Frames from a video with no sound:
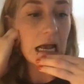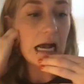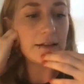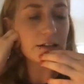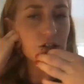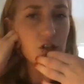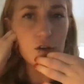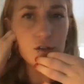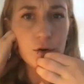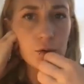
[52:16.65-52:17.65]
I think there's
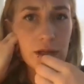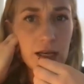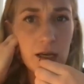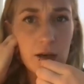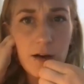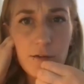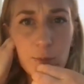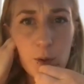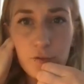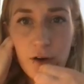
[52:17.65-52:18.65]
also like a
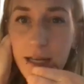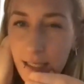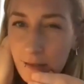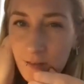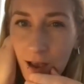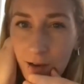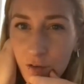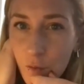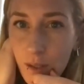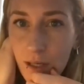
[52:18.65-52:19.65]
more frightening side
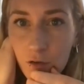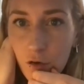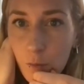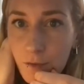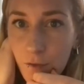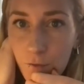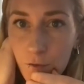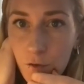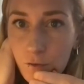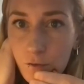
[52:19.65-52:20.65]
to it in terms of
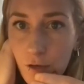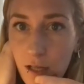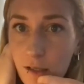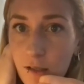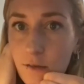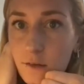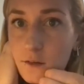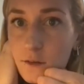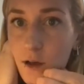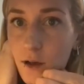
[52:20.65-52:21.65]

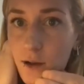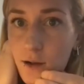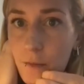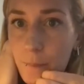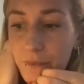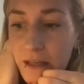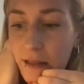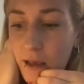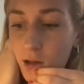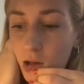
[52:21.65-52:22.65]
surveillance, in
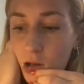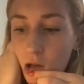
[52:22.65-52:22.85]
that